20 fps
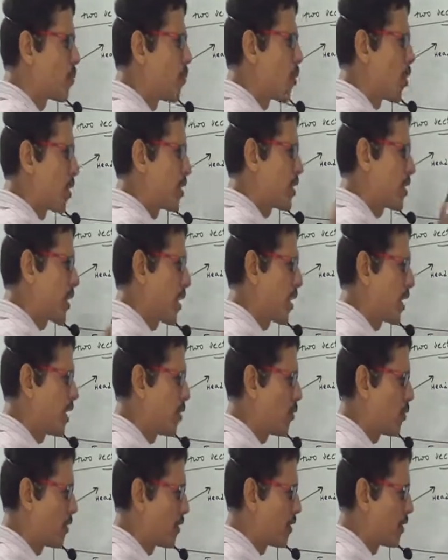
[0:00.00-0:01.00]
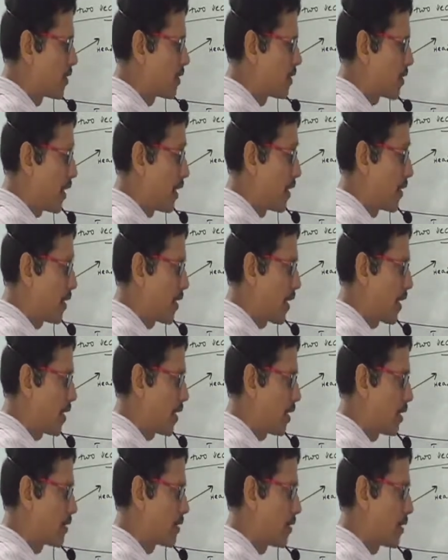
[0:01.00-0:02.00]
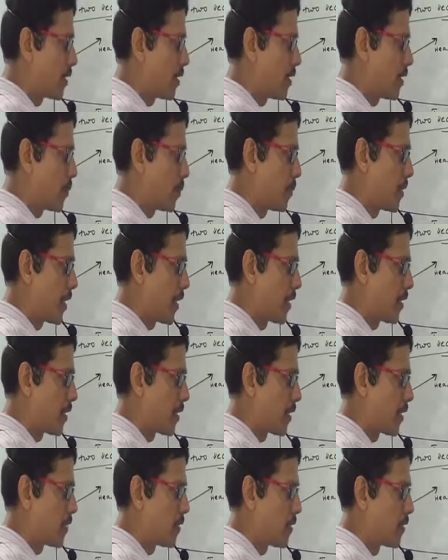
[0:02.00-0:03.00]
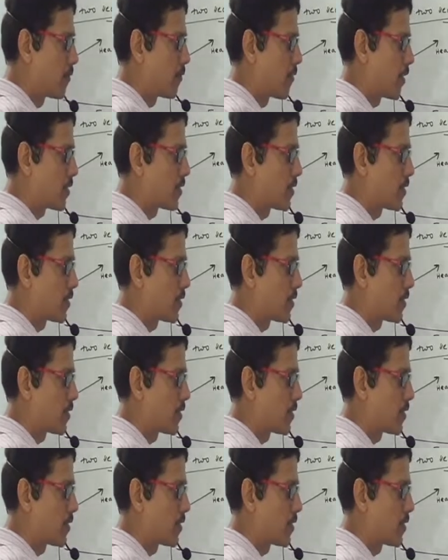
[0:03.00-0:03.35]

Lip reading: The smallest angle only. This another angle is there here behind.